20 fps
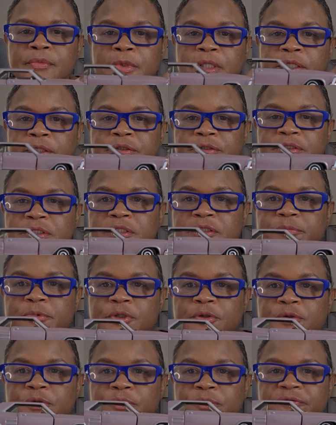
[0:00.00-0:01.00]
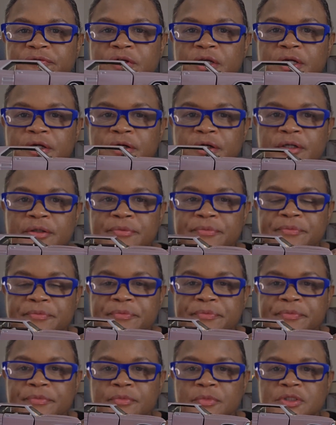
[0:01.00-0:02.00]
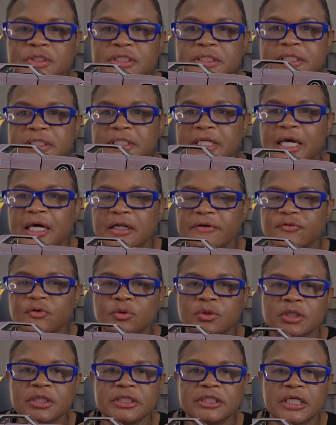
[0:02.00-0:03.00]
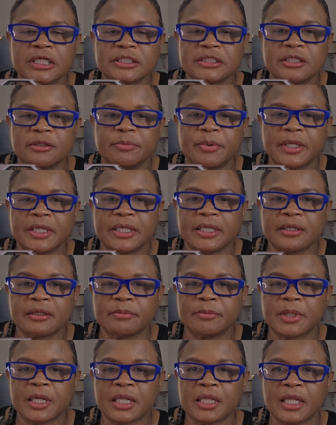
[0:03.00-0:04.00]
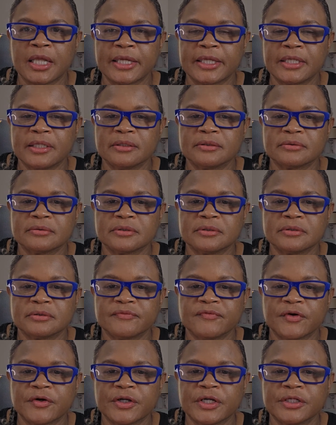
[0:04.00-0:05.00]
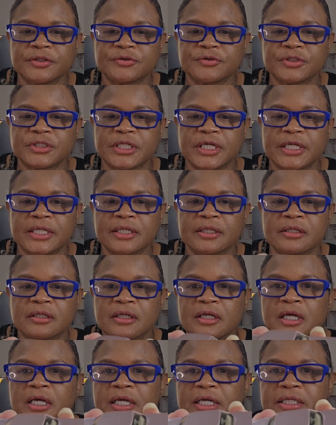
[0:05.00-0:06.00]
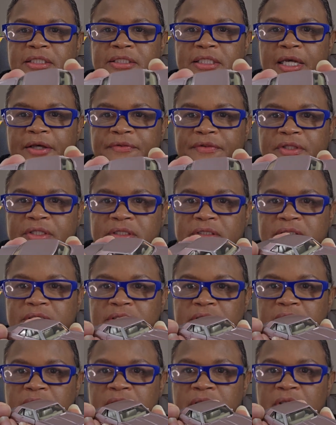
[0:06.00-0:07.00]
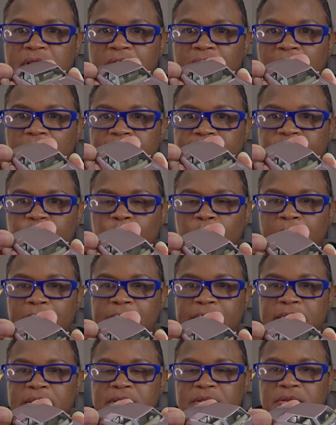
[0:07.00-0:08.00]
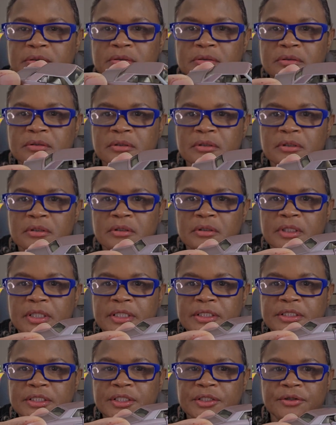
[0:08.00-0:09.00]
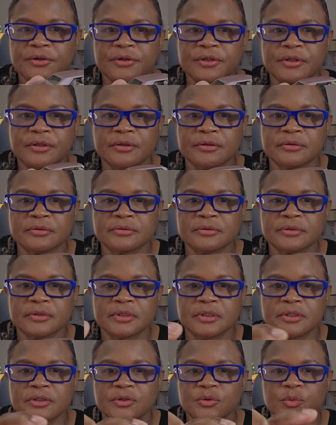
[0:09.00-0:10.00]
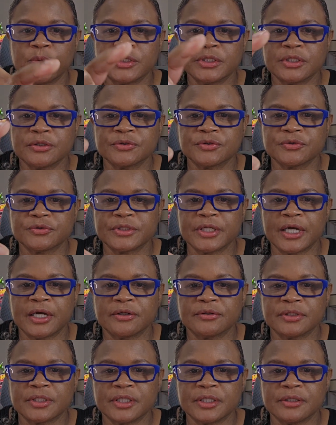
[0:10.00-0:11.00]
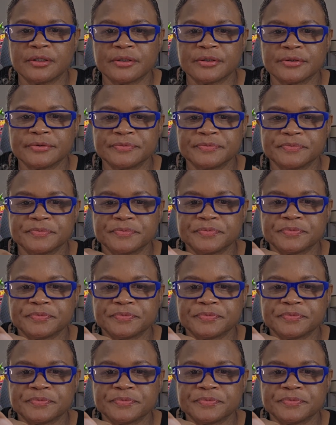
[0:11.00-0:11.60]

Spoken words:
And here's this Buick Riviera, which is in kind of a really dusty pink, but I like it. It's very understated. It's got this off-white interior. The windows are down here.